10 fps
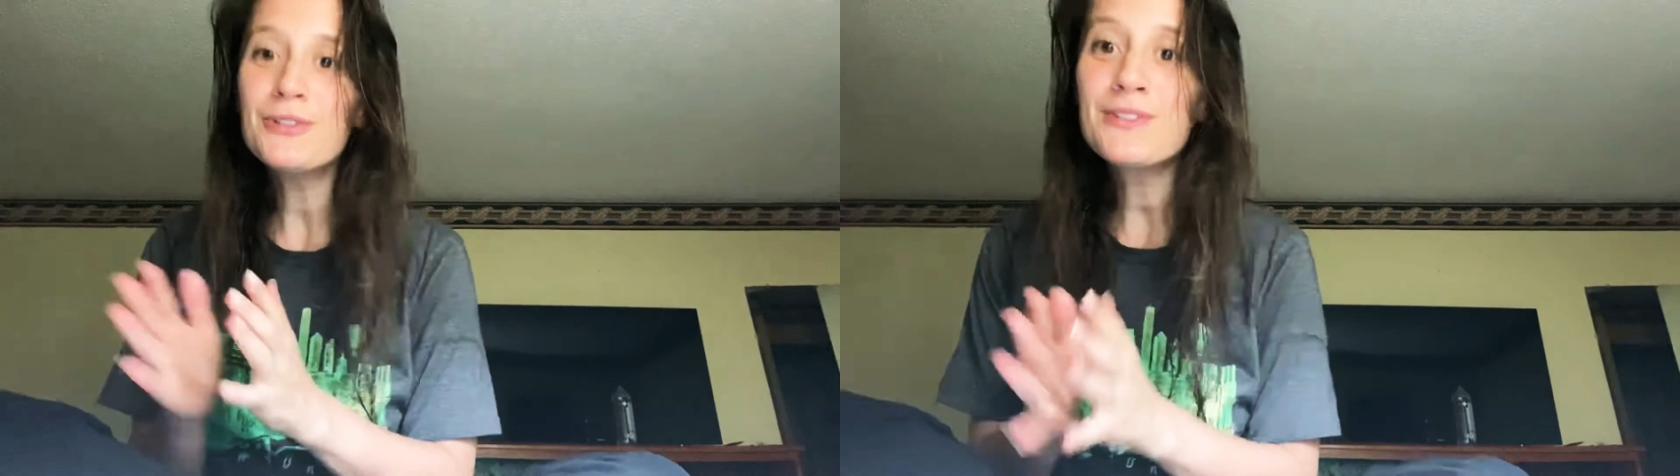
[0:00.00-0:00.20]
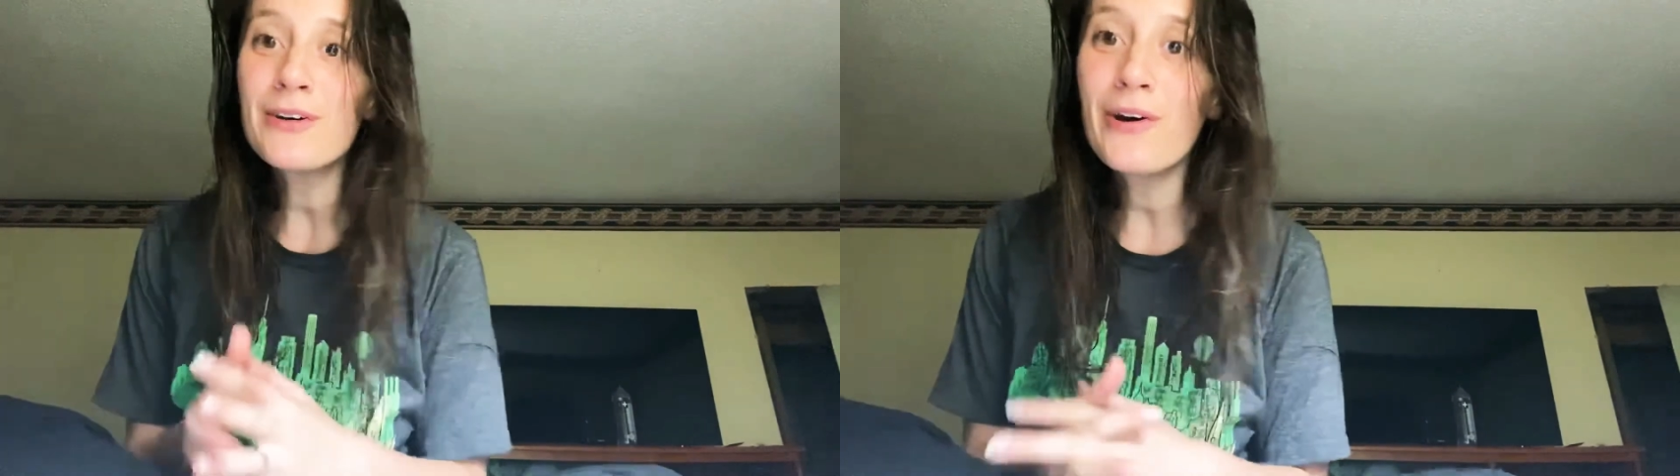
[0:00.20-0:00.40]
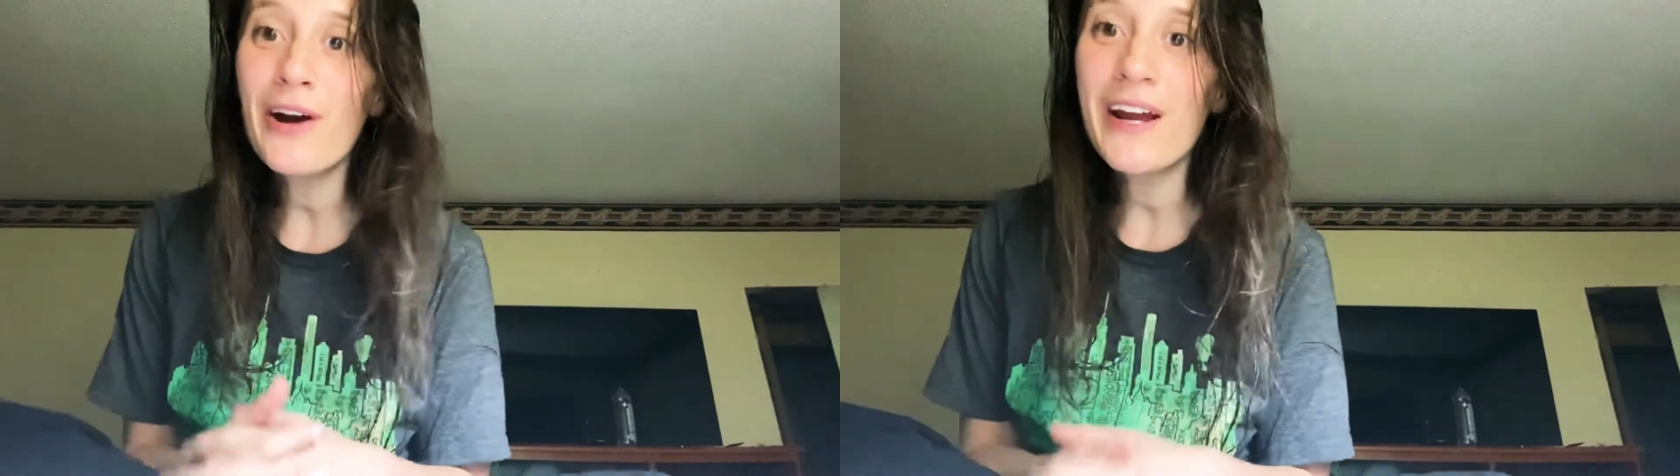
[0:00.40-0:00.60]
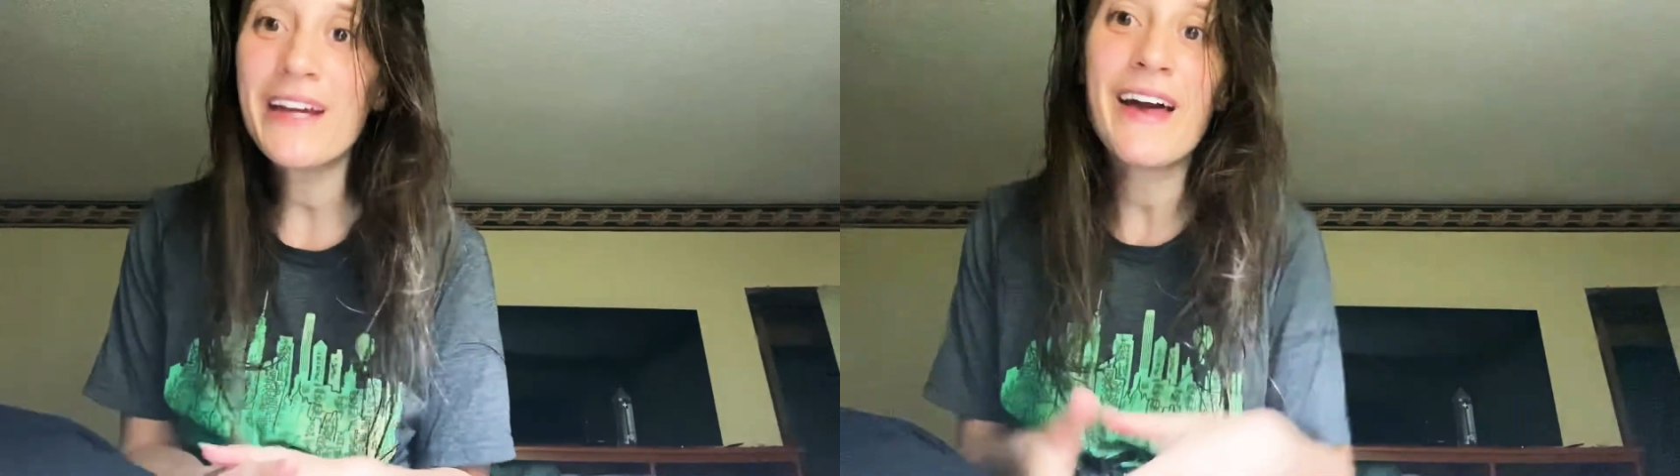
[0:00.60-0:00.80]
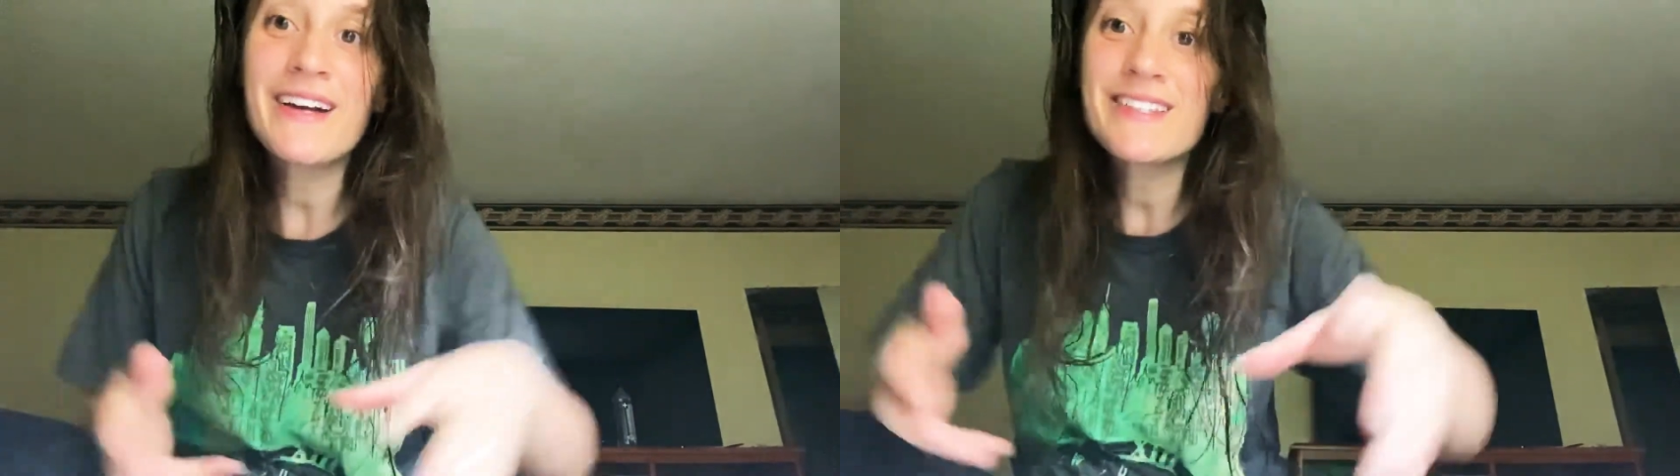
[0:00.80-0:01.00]
story,
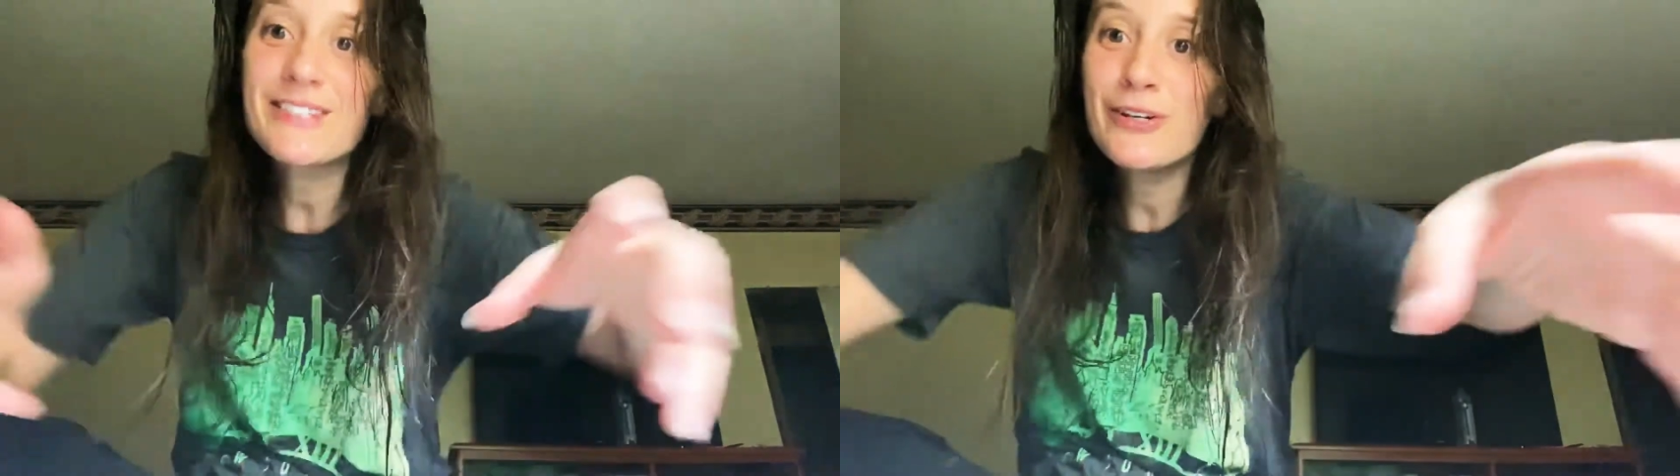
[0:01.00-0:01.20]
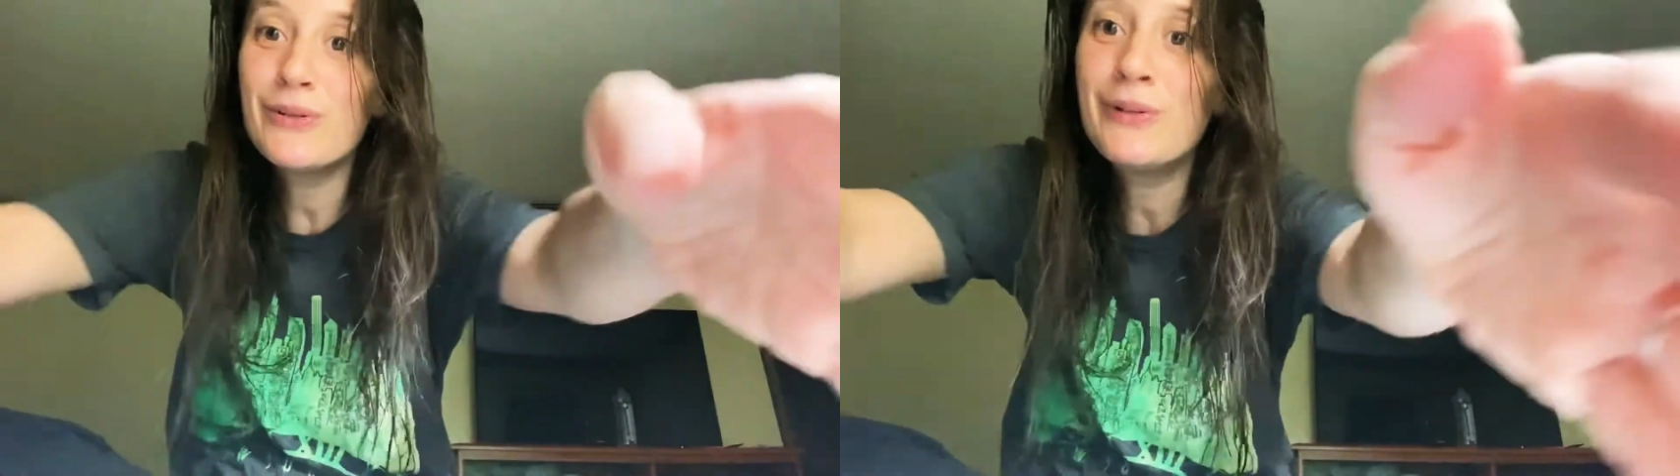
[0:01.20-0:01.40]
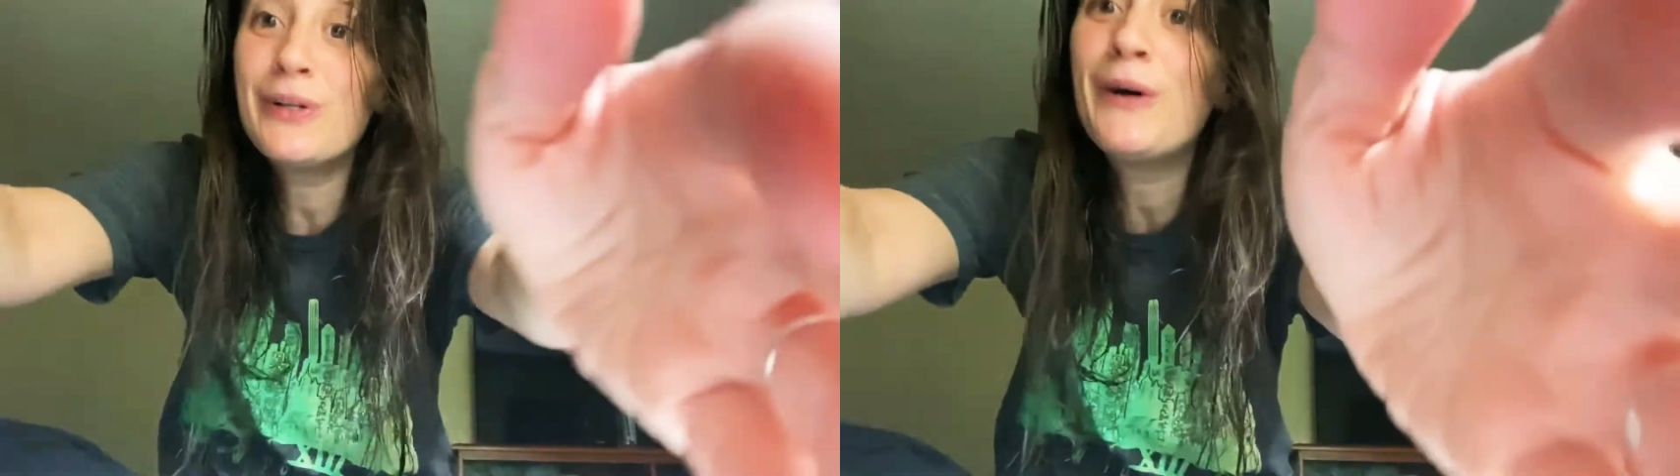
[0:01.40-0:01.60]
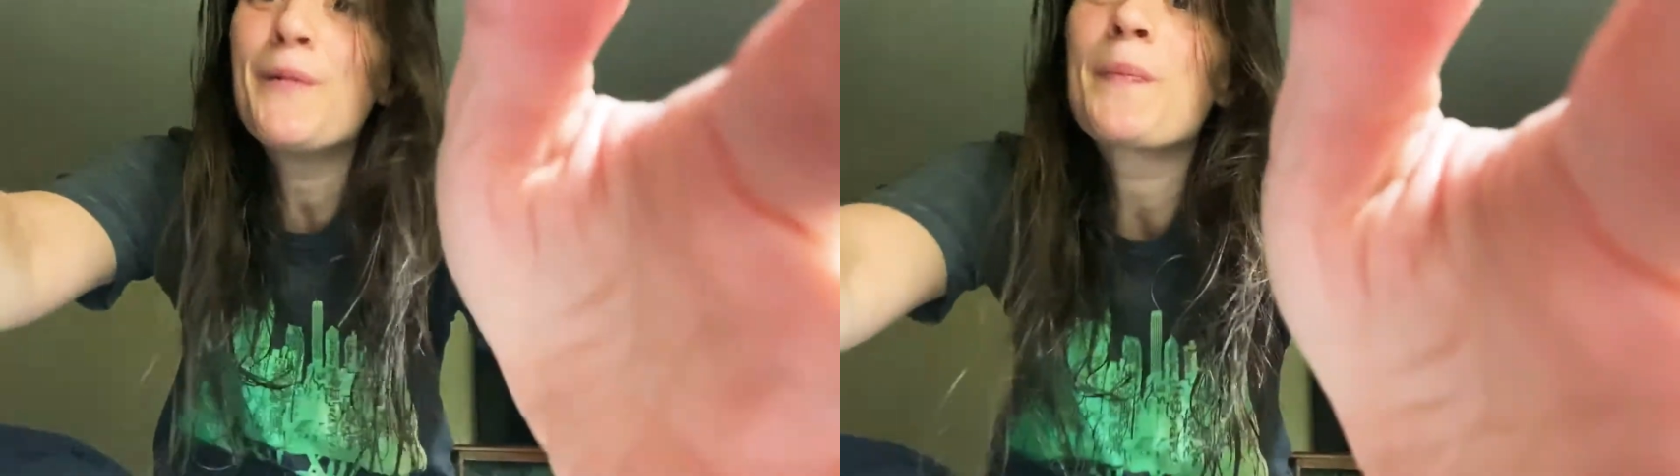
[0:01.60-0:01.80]
that's cool.